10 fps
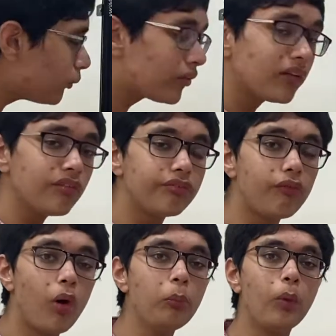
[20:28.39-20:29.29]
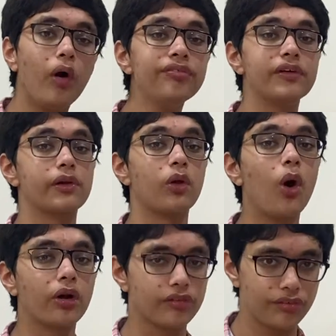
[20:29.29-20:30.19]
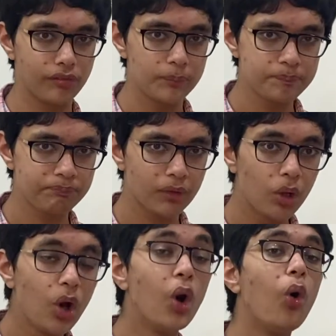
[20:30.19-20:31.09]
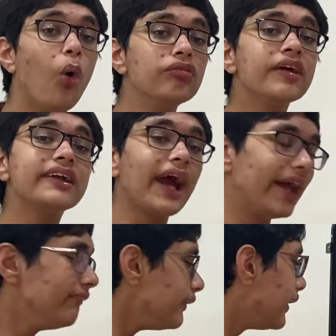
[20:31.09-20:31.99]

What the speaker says: was in the form of rocks. Over time,